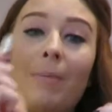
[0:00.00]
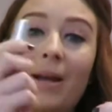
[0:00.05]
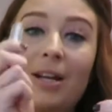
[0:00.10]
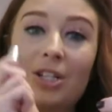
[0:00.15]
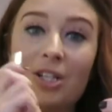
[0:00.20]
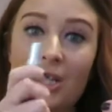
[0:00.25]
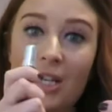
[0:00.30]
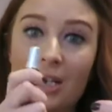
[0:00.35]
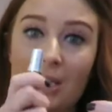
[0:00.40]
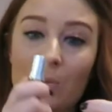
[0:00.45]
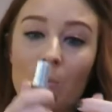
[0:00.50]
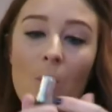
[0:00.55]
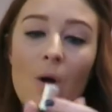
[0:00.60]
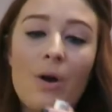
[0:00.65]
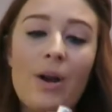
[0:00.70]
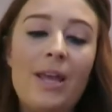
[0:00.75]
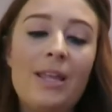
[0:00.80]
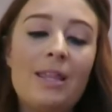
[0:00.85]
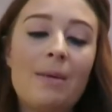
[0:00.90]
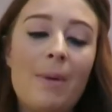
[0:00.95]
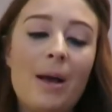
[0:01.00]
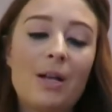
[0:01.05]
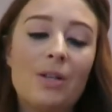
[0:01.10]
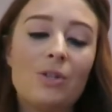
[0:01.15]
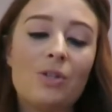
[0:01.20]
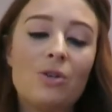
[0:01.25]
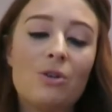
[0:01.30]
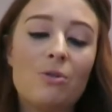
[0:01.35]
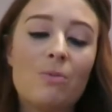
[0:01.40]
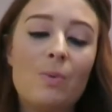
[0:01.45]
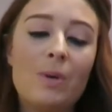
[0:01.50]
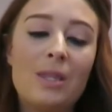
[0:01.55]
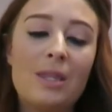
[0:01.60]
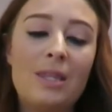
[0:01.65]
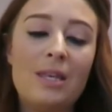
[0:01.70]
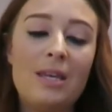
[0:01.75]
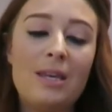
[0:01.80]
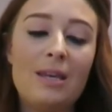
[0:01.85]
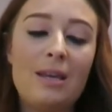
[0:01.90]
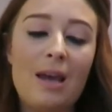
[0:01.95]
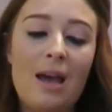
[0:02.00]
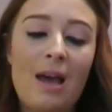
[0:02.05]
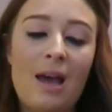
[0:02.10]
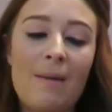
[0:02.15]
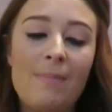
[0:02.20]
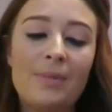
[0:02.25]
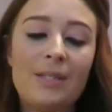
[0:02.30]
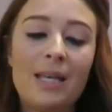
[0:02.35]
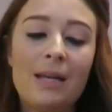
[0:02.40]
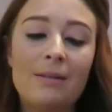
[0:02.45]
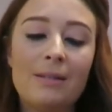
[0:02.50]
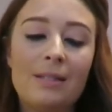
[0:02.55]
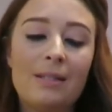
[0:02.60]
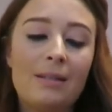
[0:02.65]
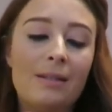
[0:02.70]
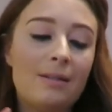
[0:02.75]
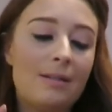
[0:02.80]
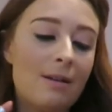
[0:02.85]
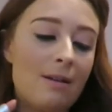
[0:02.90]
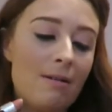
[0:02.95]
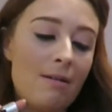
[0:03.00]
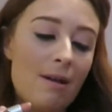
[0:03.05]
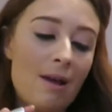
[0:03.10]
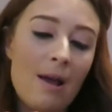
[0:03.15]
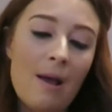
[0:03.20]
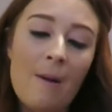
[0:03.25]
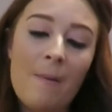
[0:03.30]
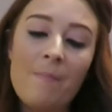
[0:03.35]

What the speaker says: matched this one in the MAC store with the sales assistant.